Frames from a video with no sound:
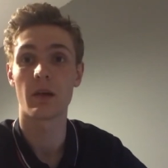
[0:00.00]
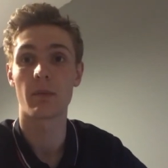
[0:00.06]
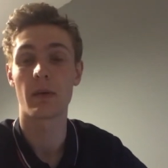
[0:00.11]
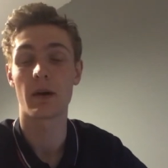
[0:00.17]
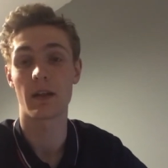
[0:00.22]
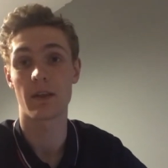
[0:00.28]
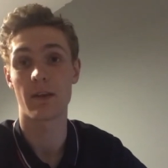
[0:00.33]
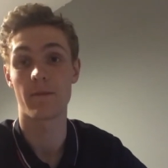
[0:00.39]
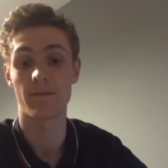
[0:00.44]

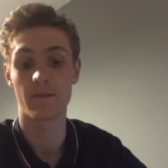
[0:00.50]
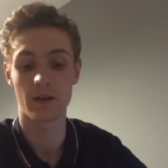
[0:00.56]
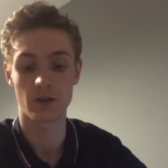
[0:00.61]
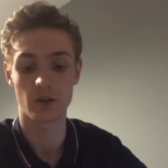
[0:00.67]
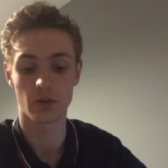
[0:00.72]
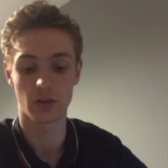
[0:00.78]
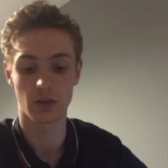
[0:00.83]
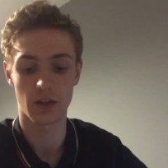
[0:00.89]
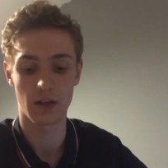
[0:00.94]
by the
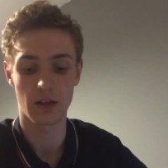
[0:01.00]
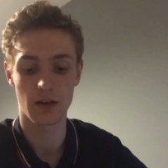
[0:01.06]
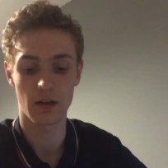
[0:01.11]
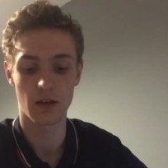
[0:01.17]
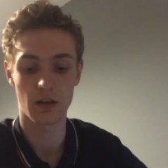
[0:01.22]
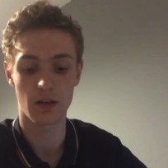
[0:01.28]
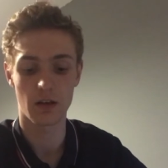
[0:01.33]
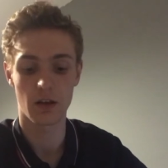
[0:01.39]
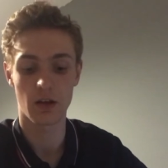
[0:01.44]
official
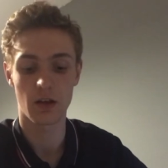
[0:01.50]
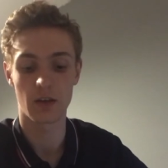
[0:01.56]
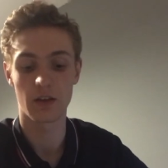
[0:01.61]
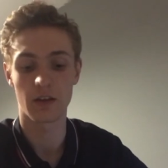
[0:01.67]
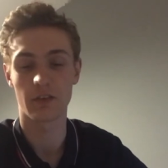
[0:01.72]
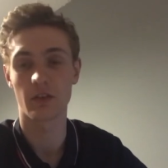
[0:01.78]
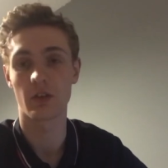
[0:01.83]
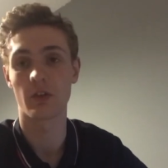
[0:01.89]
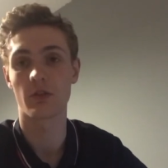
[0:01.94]
leader and
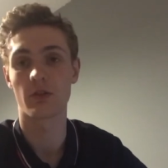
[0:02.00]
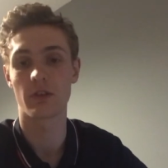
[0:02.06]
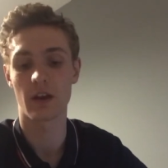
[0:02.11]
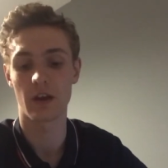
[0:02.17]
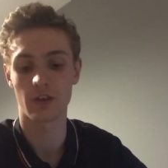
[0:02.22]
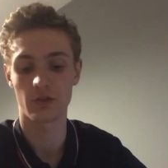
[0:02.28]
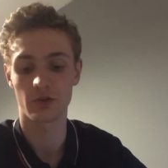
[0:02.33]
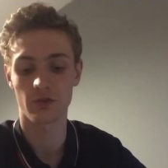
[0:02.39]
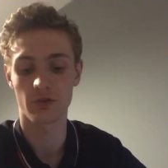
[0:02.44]
this can
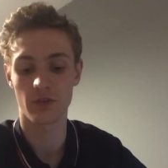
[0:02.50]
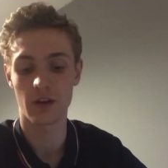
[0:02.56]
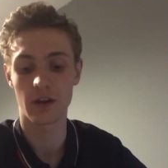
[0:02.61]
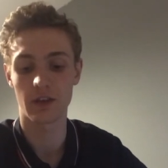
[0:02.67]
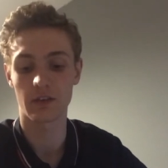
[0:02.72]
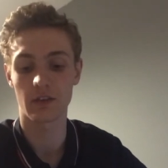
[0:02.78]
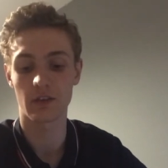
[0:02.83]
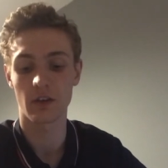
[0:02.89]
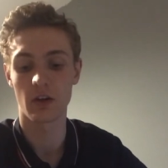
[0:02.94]
create
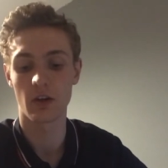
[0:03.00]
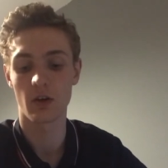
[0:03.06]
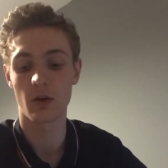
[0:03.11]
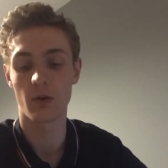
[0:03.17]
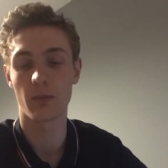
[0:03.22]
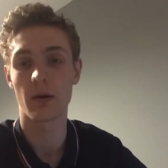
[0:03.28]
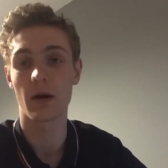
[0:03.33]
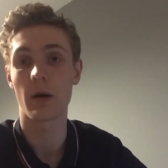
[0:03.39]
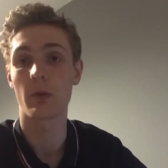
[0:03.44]
stress
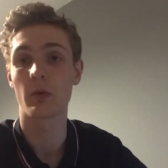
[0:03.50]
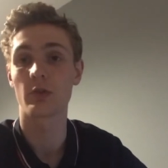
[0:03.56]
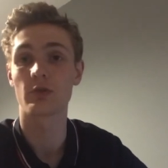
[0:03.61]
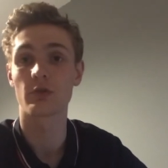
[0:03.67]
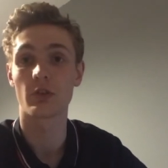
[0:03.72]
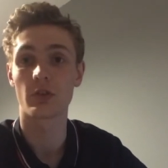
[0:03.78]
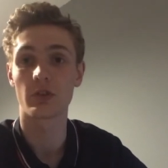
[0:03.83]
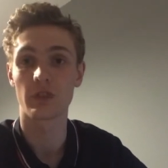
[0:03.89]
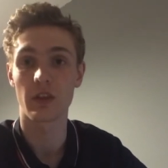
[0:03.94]
or power
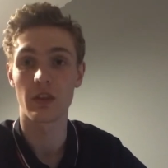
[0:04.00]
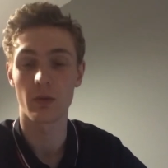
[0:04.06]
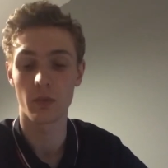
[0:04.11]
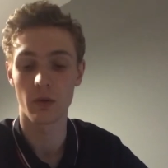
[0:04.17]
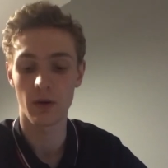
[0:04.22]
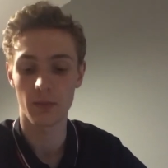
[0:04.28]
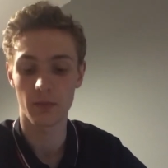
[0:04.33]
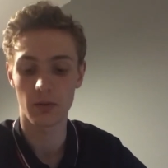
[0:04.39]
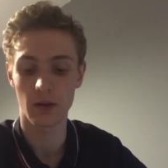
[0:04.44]
struggles in the
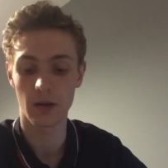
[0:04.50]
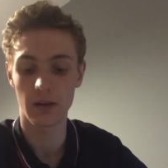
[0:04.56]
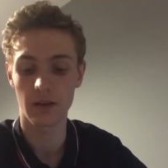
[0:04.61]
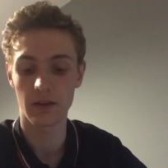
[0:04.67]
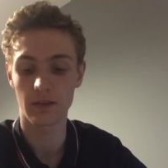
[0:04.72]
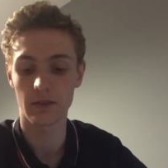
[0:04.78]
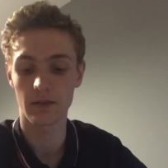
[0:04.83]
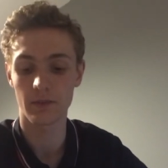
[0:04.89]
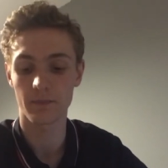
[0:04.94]

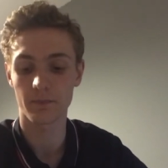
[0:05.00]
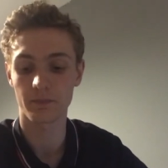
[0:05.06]
workplace